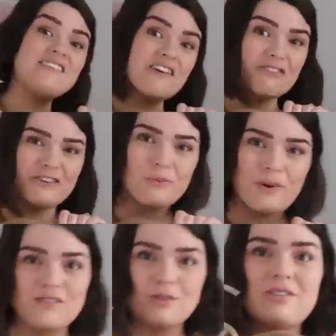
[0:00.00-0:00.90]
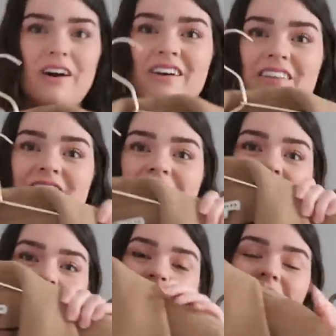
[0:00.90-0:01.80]
a different Whistles coat this
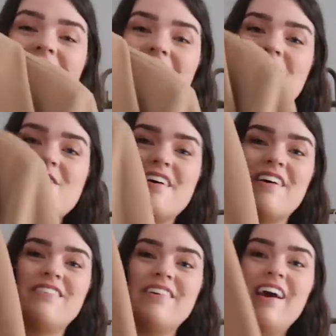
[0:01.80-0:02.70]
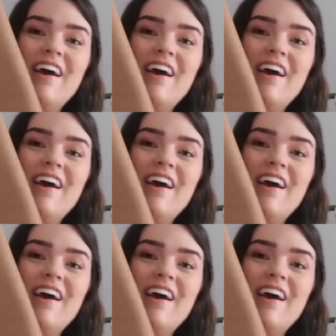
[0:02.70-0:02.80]
time this is just